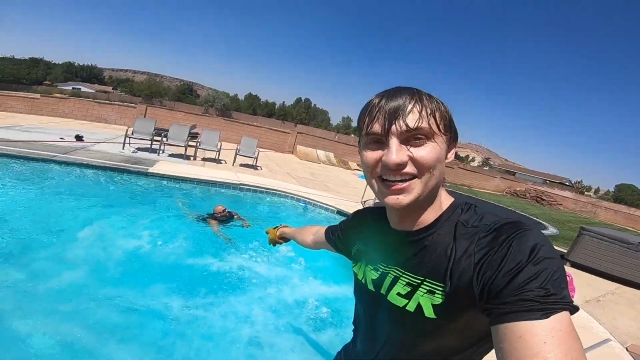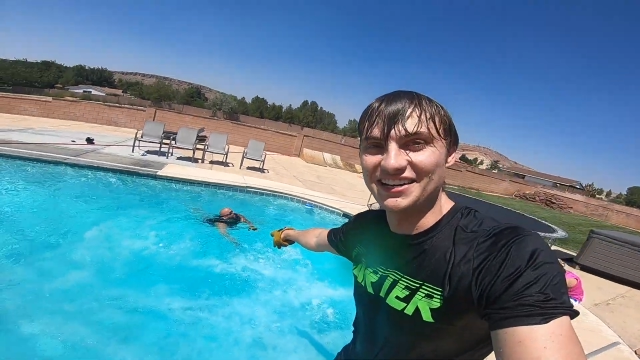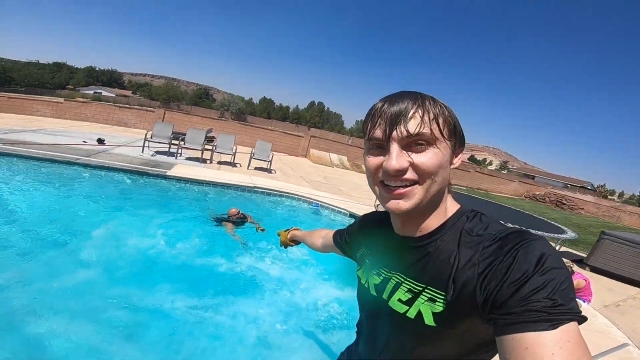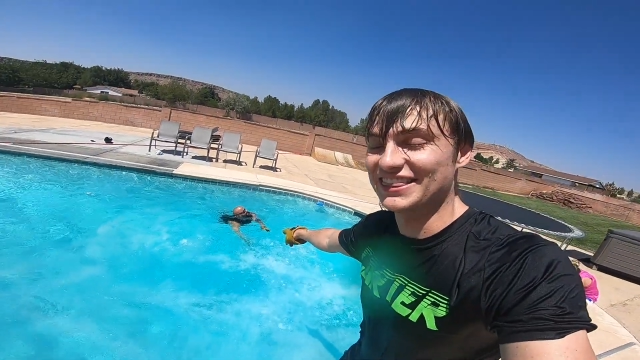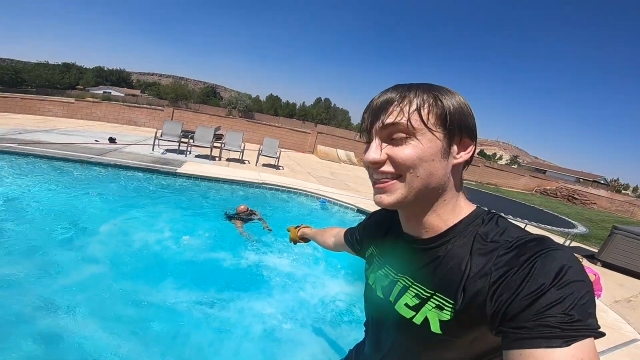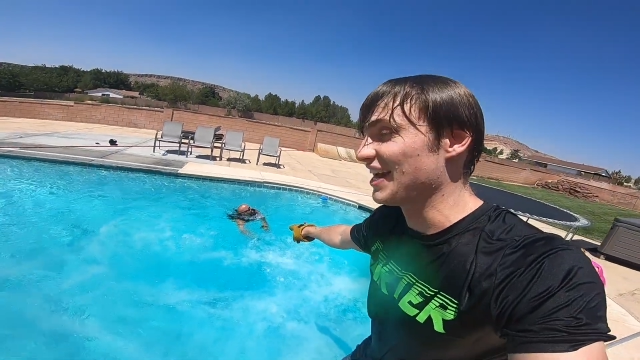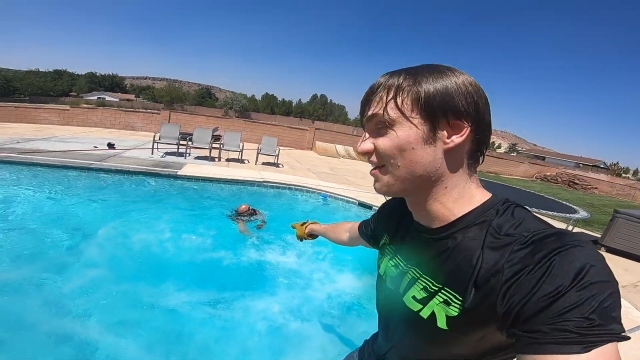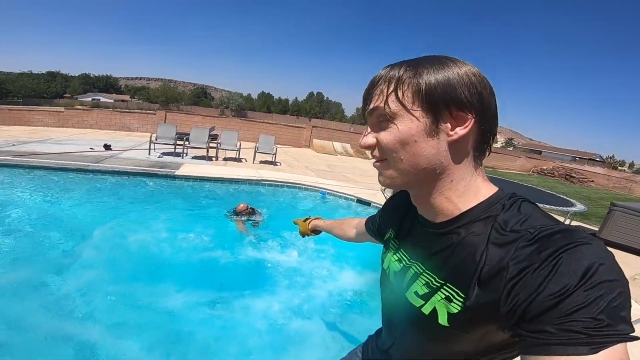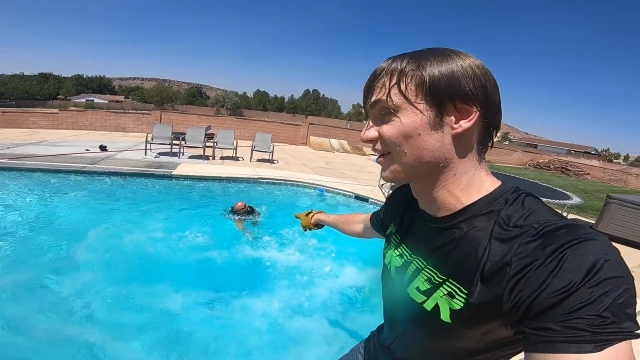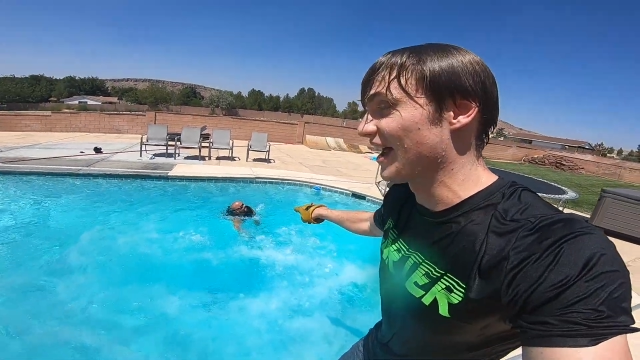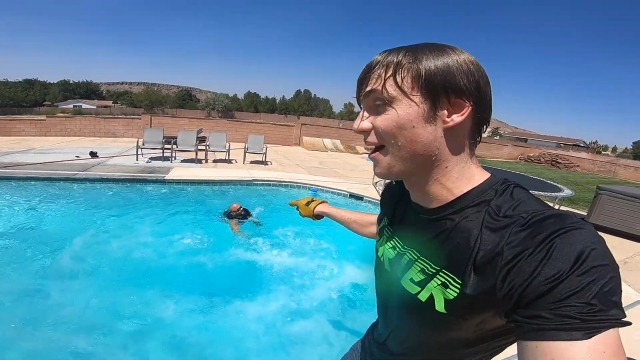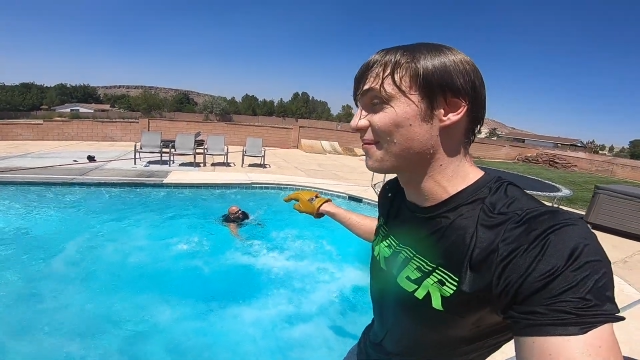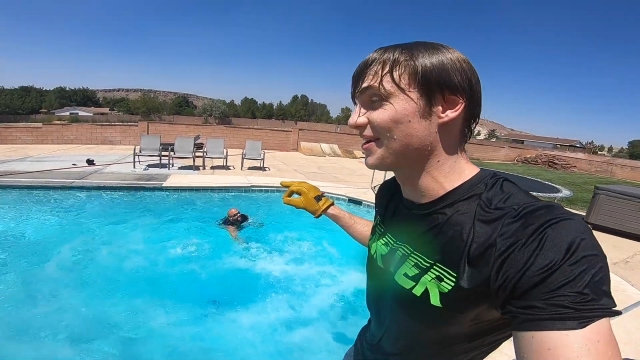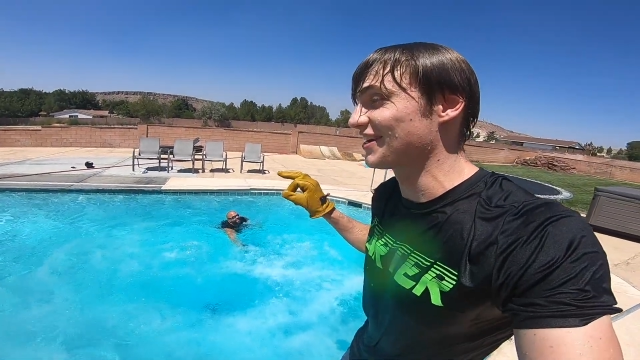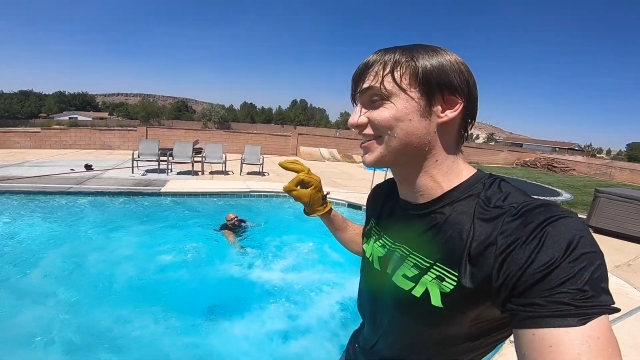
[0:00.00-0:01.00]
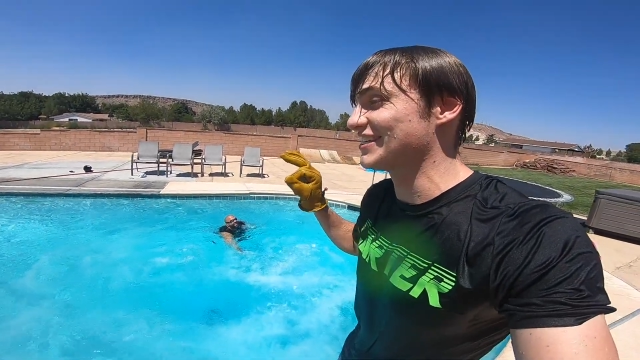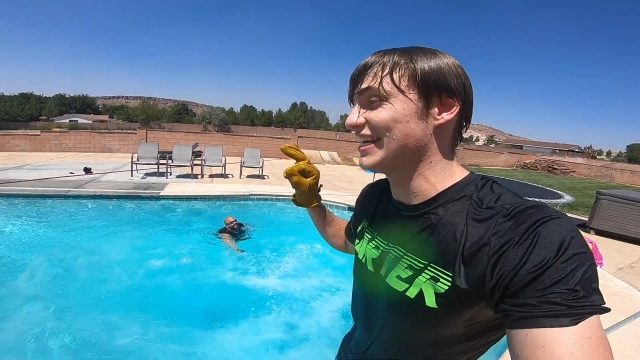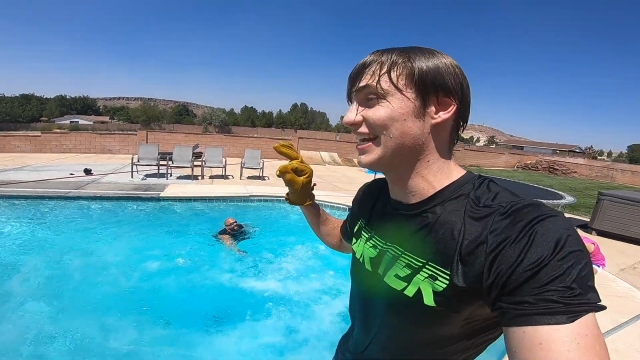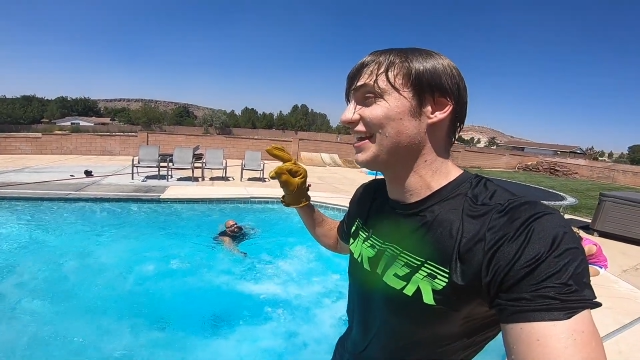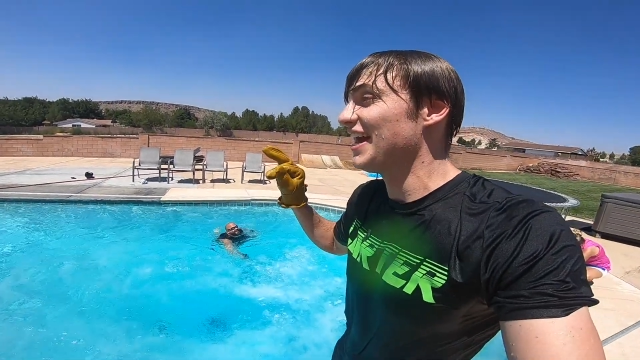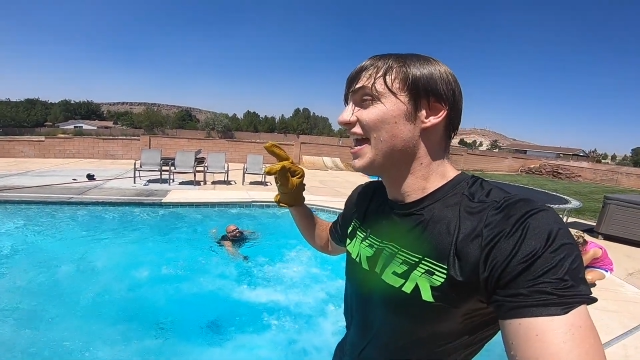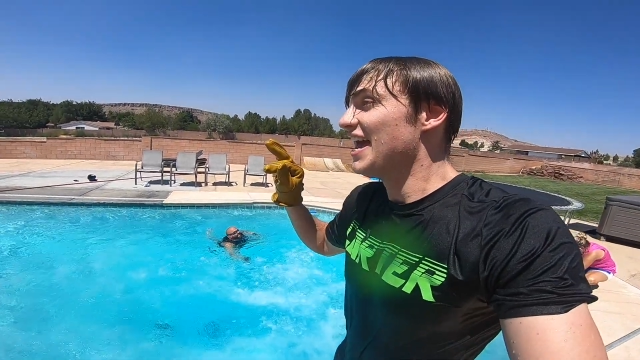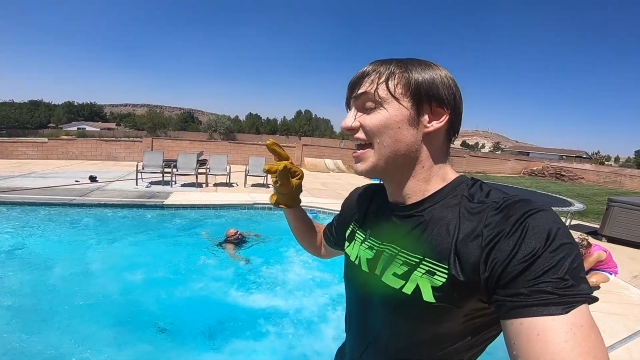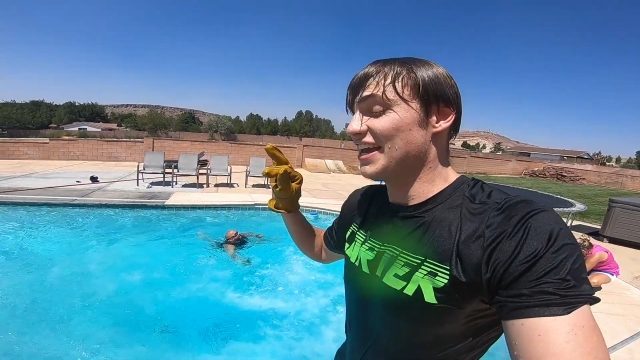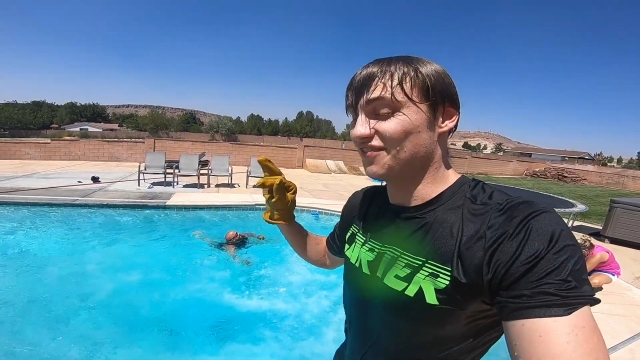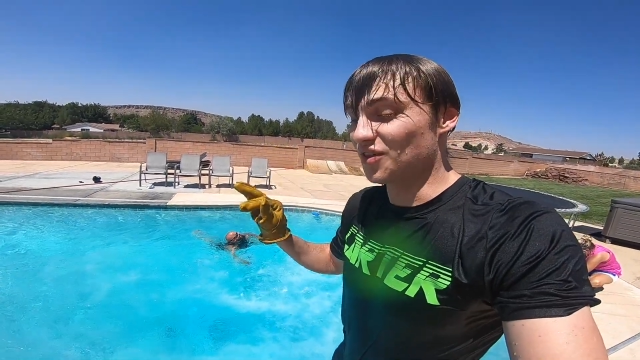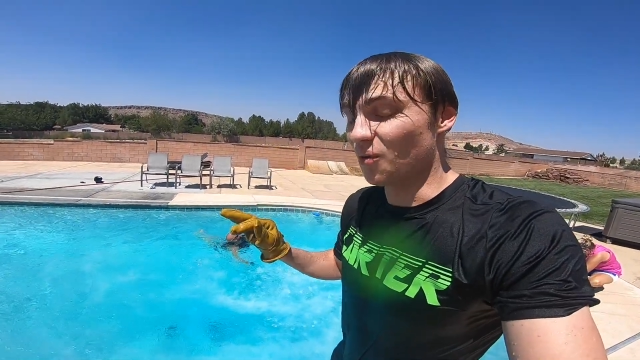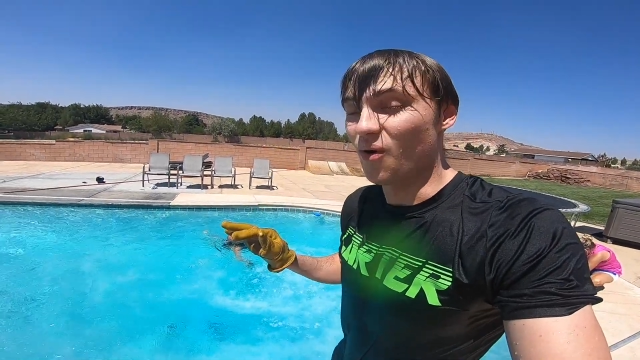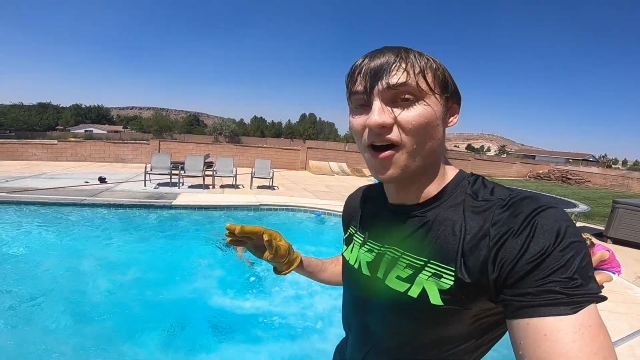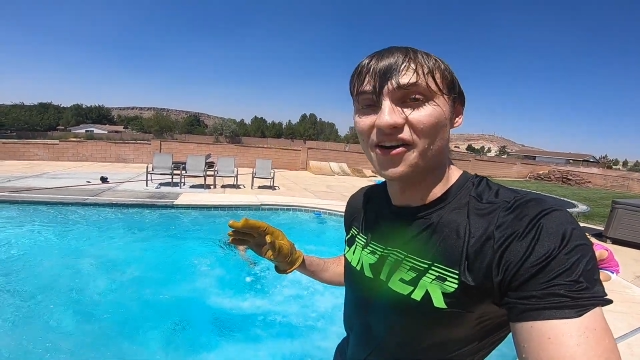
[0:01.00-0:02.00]
underneath there. Gonna, I'm gonna see
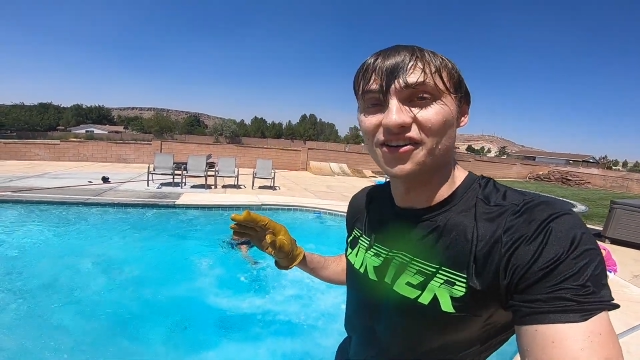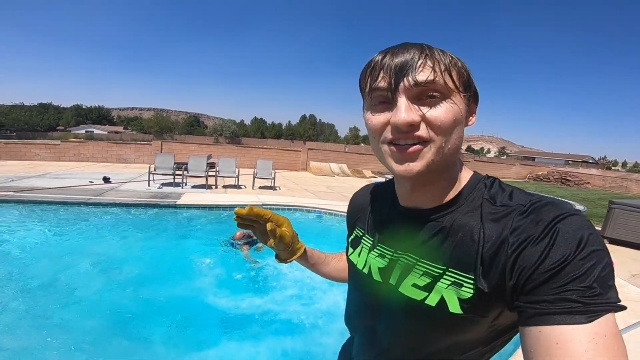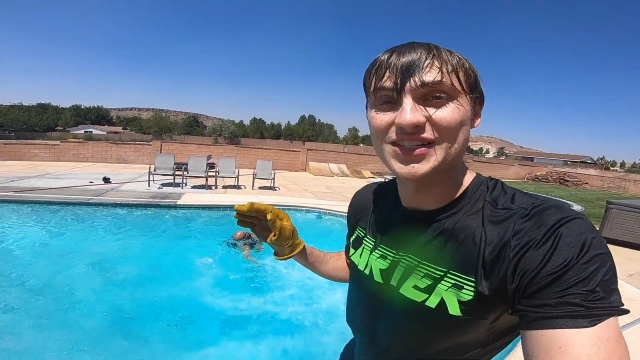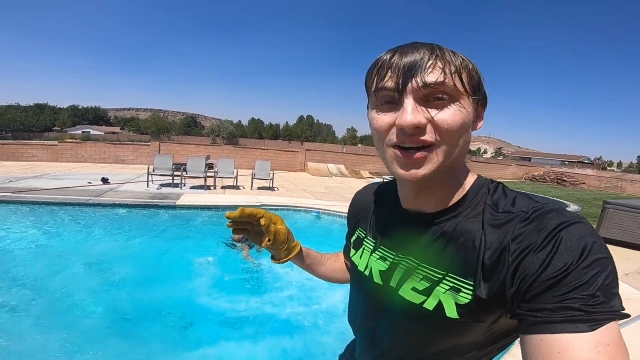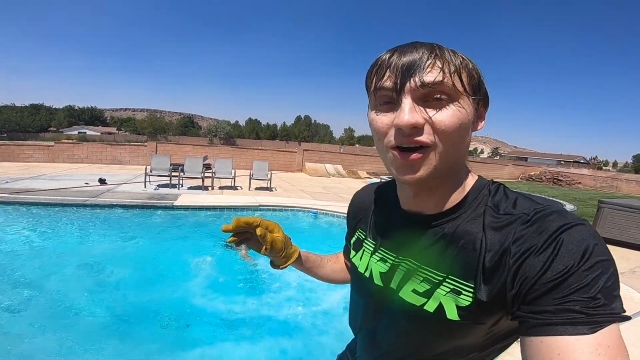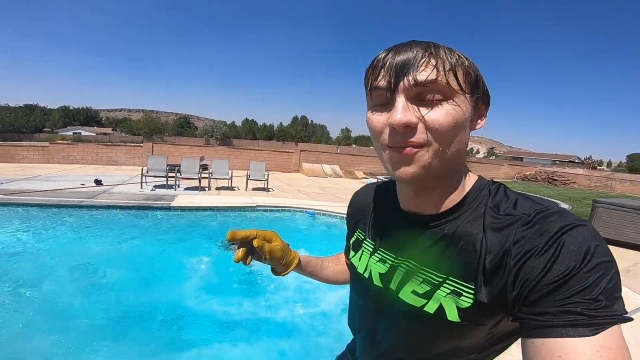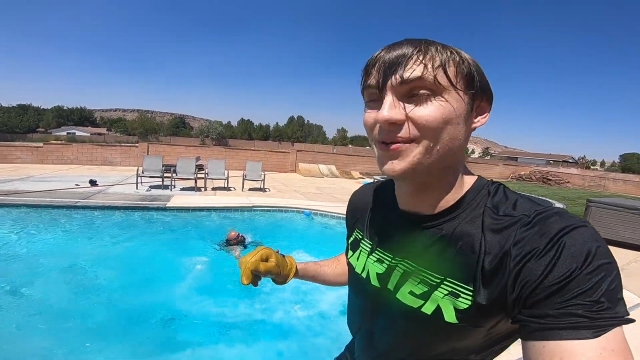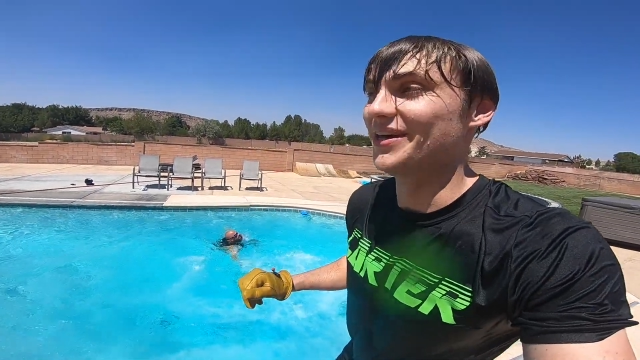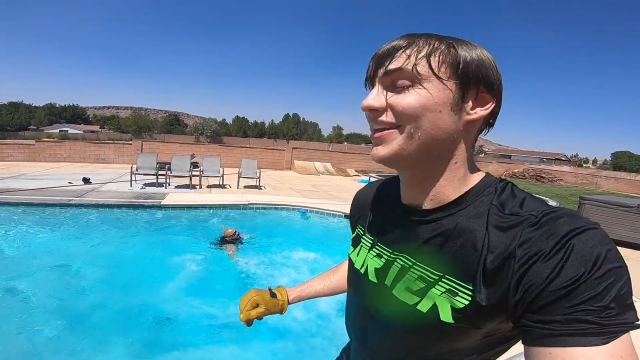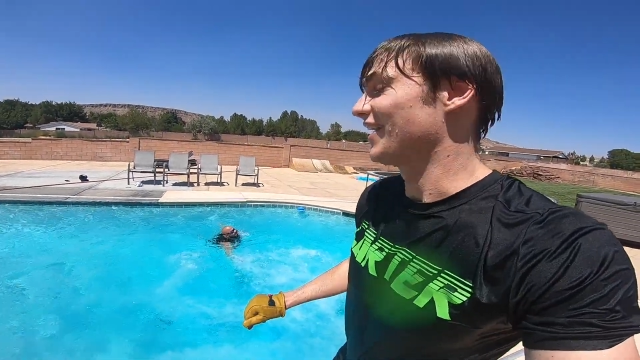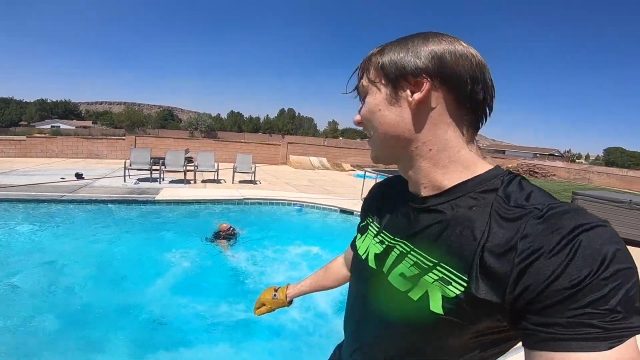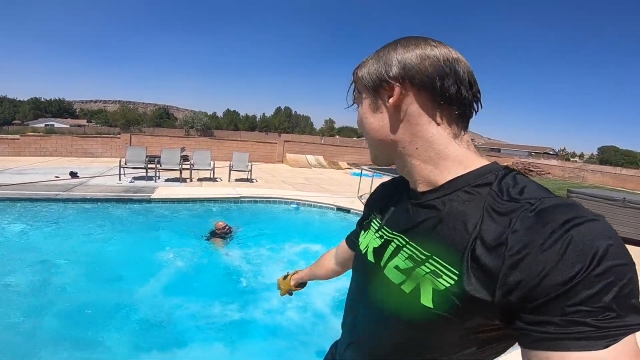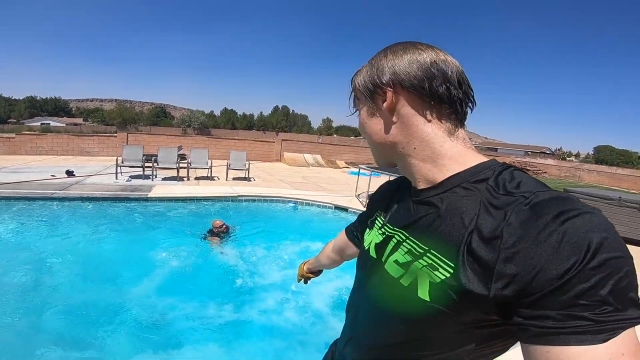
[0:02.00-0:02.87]
if the water is carbonated. I